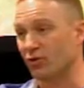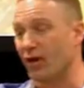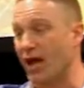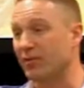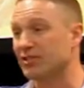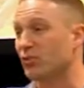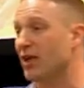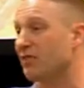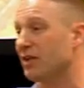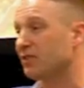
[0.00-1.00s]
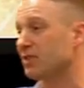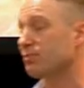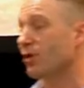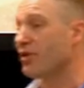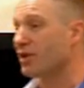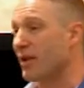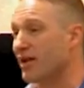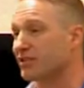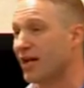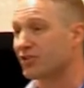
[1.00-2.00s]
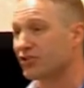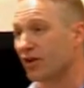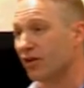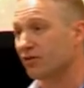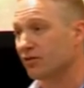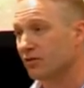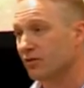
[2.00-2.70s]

and repayments, and we haven't even spoken about a tax check.